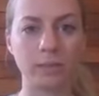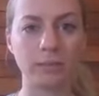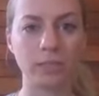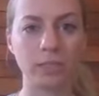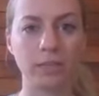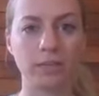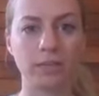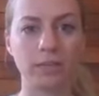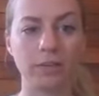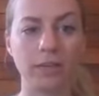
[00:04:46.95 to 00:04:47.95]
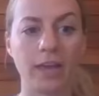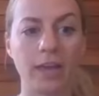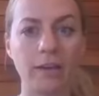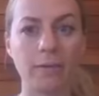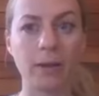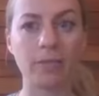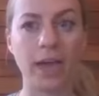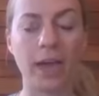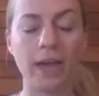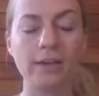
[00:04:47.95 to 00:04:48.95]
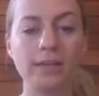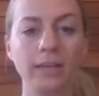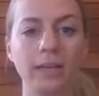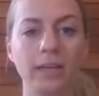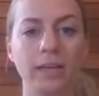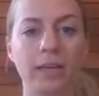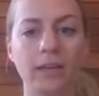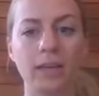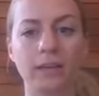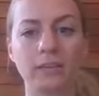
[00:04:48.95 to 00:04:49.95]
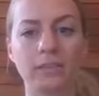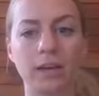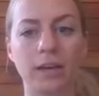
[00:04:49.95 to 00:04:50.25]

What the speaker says: So I'm just here to clear the air about that and